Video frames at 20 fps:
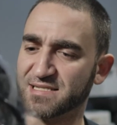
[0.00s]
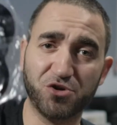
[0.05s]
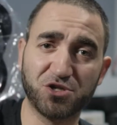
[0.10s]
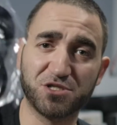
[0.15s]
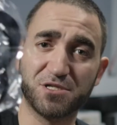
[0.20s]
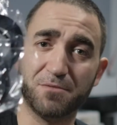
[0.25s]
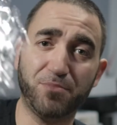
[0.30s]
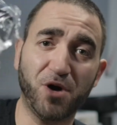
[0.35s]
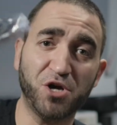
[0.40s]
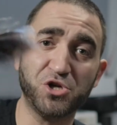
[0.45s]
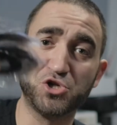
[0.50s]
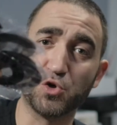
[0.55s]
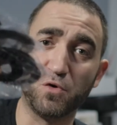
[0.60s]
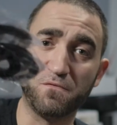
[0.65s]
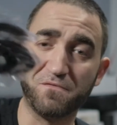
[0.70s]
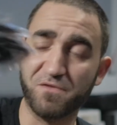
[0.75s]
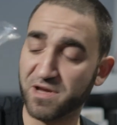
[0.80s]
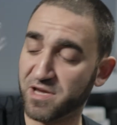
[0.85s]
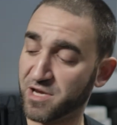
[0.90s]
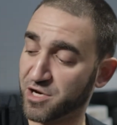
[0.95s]
There's a bunch
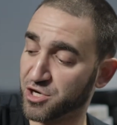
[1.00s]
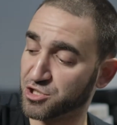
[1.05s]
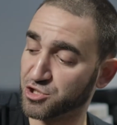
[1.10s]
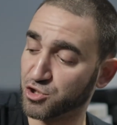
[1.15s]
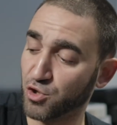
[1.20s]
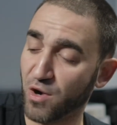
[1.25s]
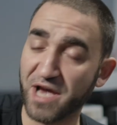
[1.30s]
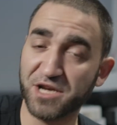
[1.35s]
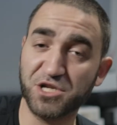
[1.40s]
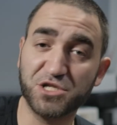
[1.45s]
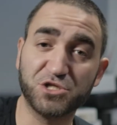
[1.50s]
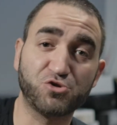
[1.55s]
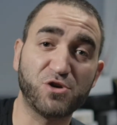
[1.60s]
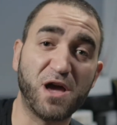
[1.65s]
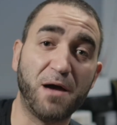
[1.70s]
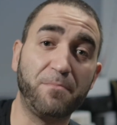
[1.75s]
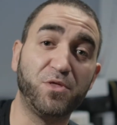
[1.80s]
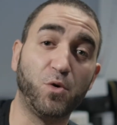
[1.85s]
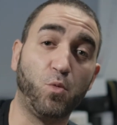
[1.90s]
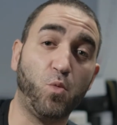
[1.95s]
over here, so I just
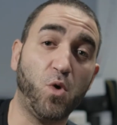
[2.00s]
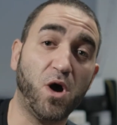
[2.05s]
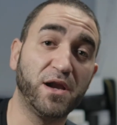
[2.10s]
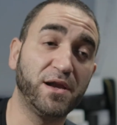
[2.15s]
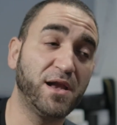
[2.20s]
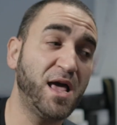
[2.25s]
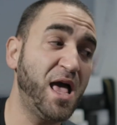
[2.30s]
grabbed the one